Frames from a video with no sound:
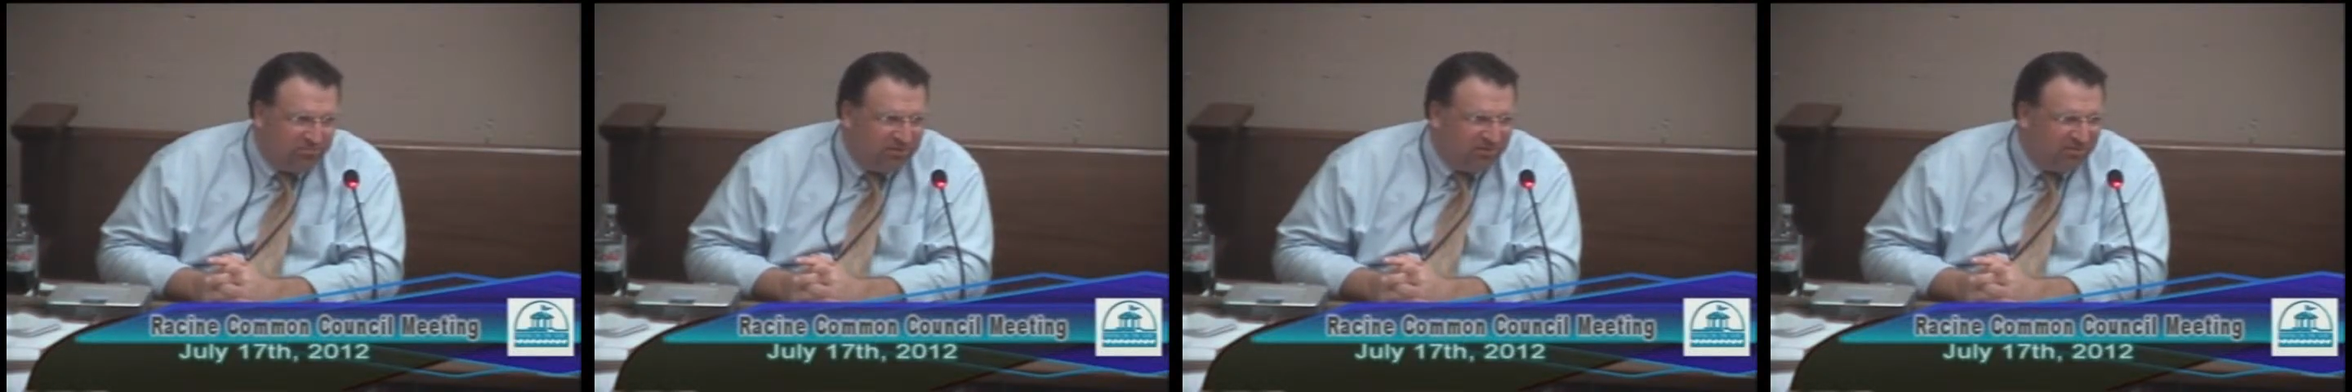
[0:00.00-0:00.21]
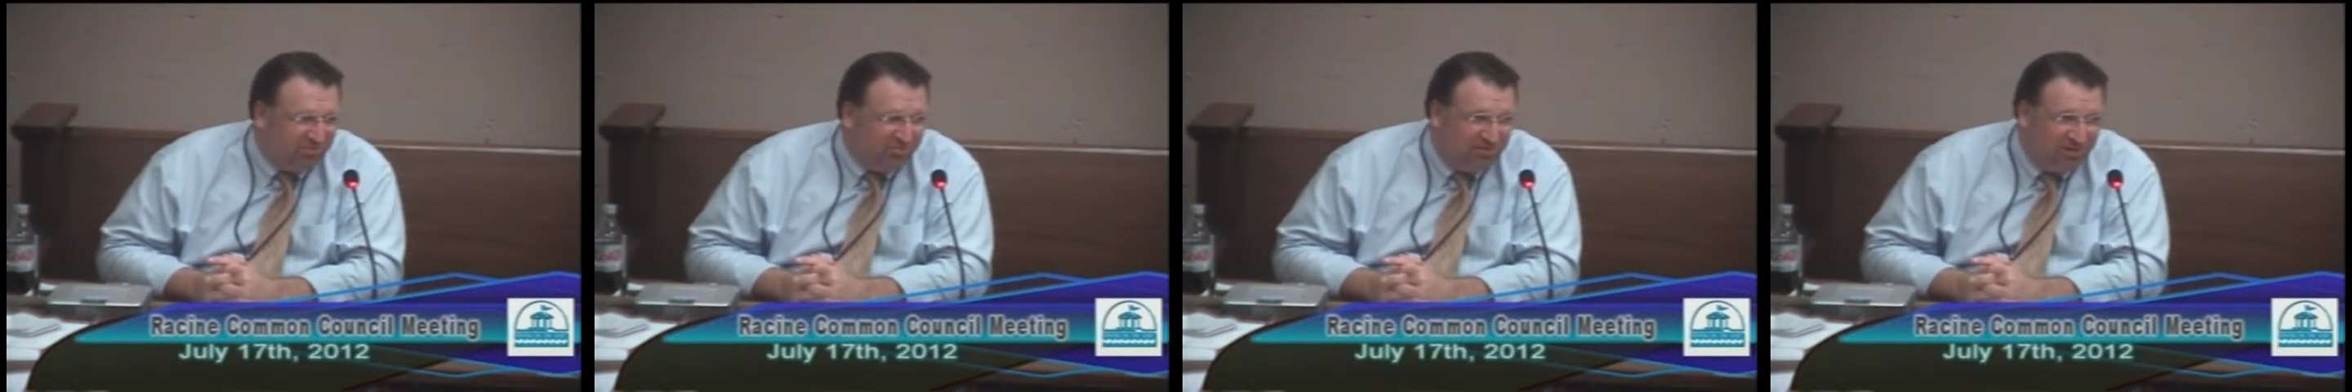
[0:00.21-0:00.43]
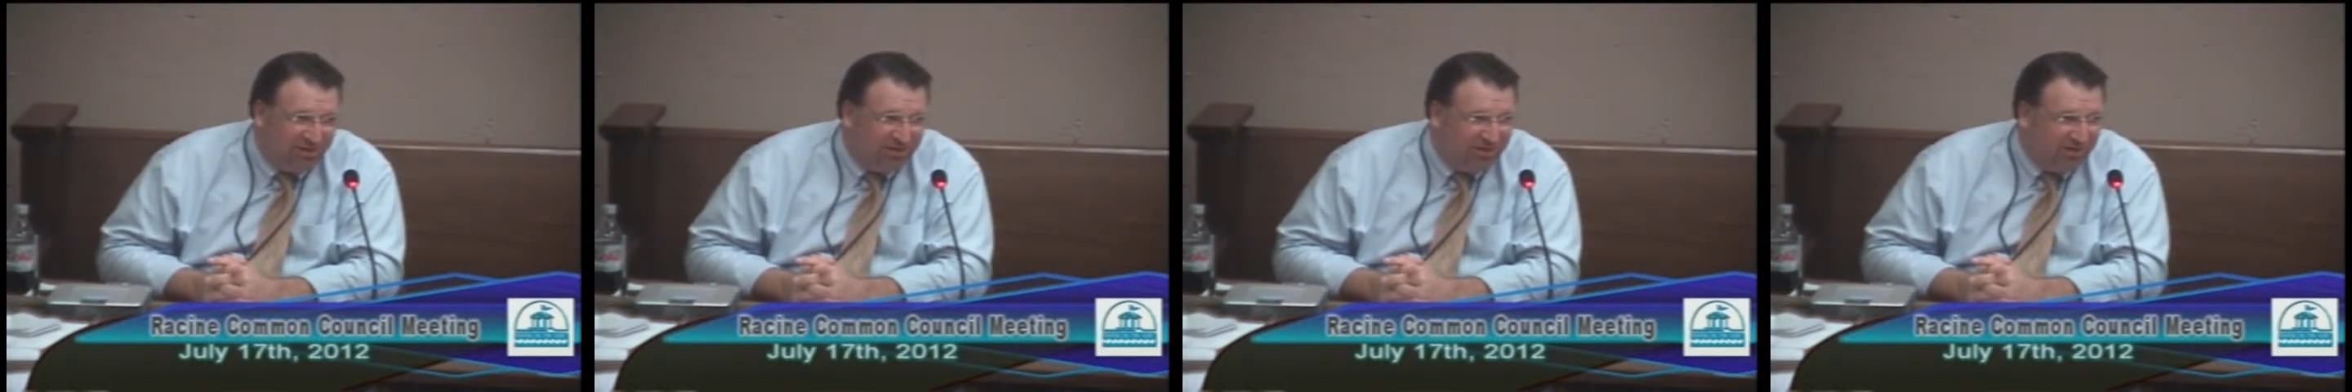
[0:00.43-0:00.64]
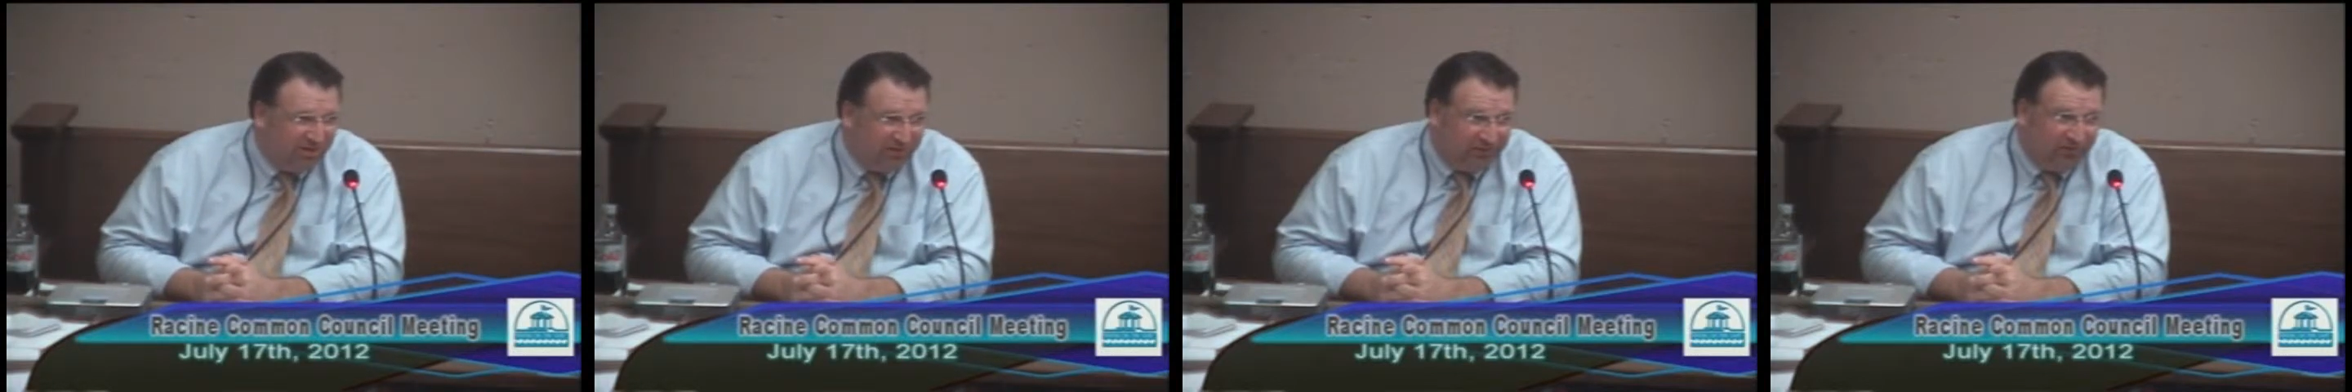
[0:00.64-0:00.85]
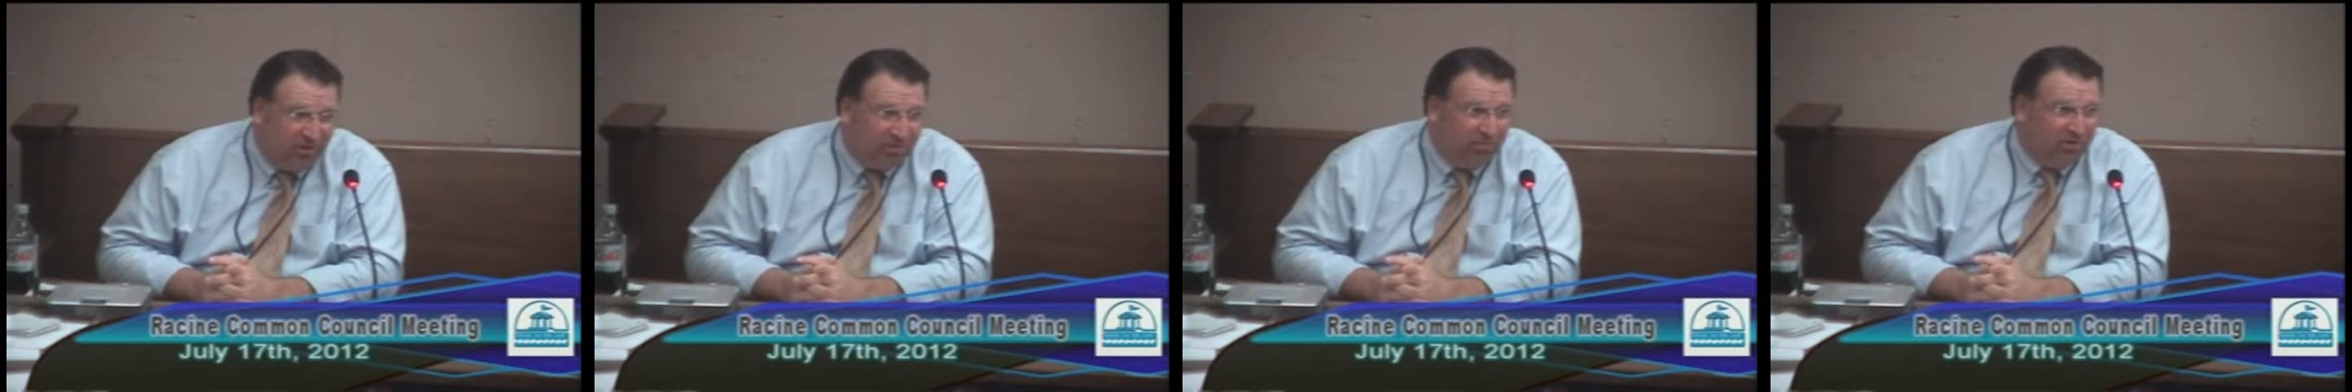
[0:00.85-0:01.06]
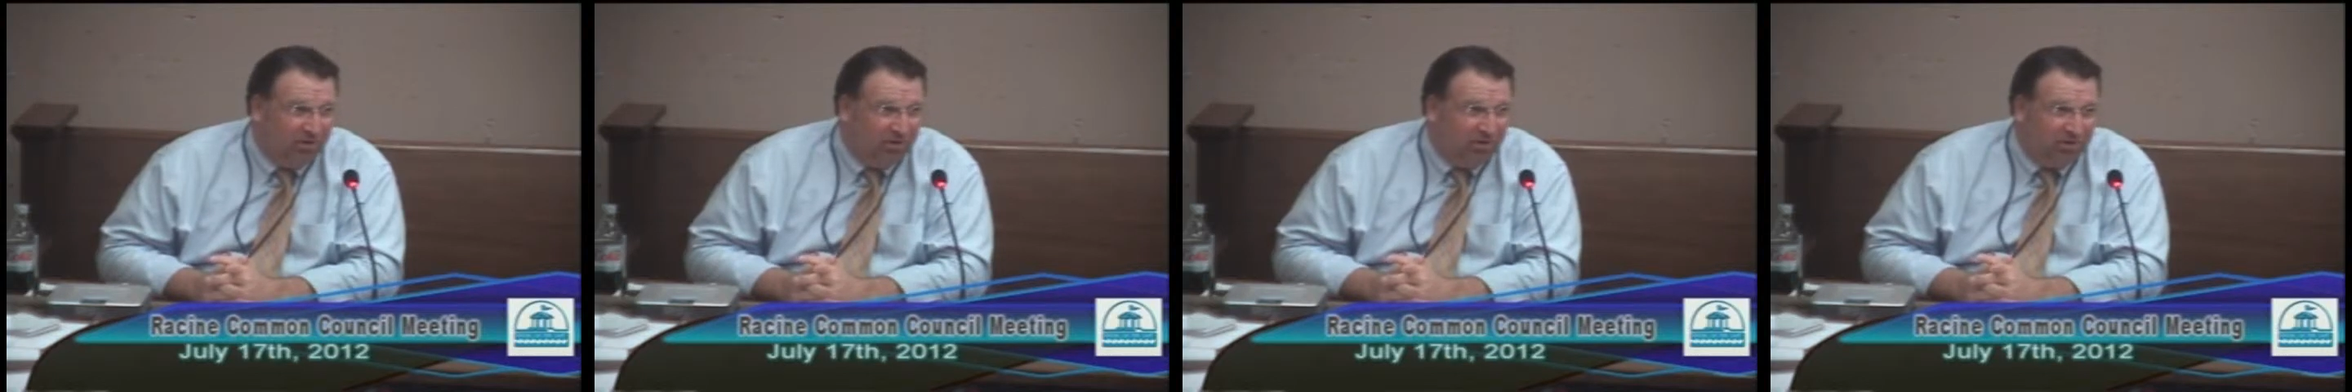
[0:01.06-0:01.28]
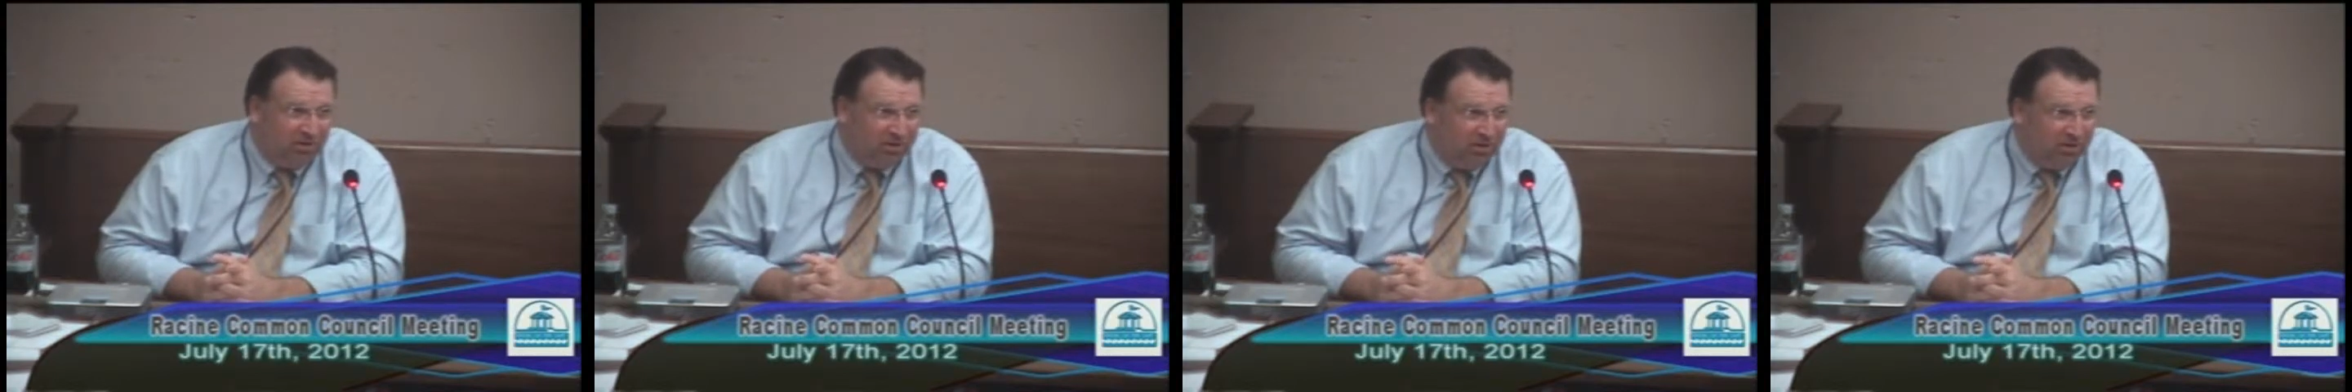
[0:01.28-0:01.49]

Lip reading: to mid-December.